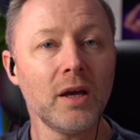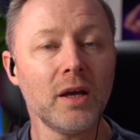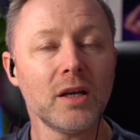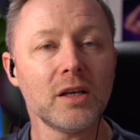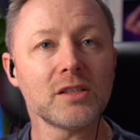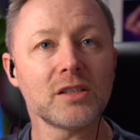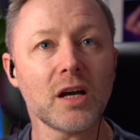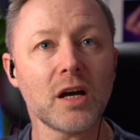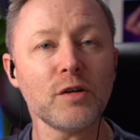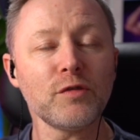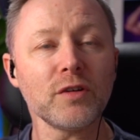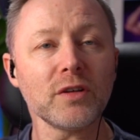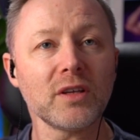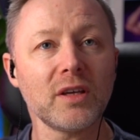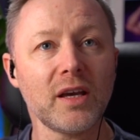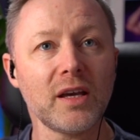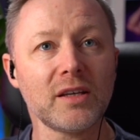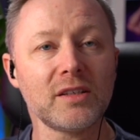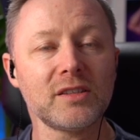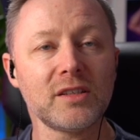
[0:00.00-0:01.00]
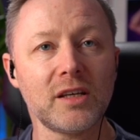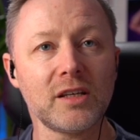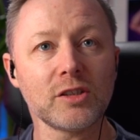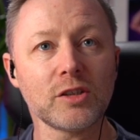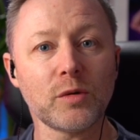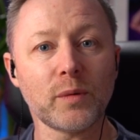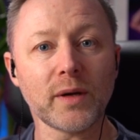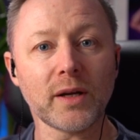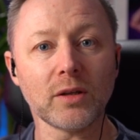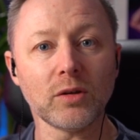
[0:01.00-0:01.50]
Zaffa Cakes says
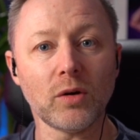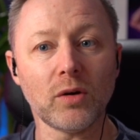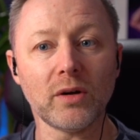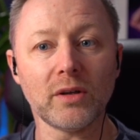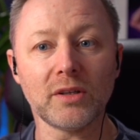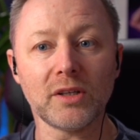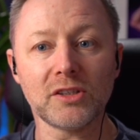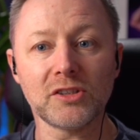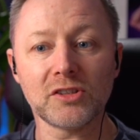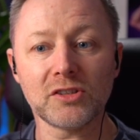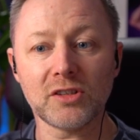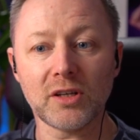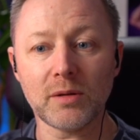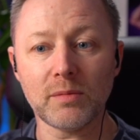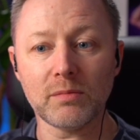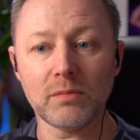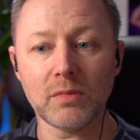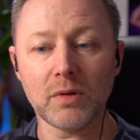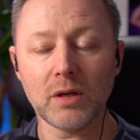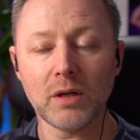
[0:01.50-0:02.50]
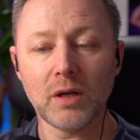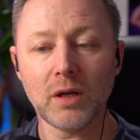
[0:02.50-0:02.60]
quite a lot in his stream.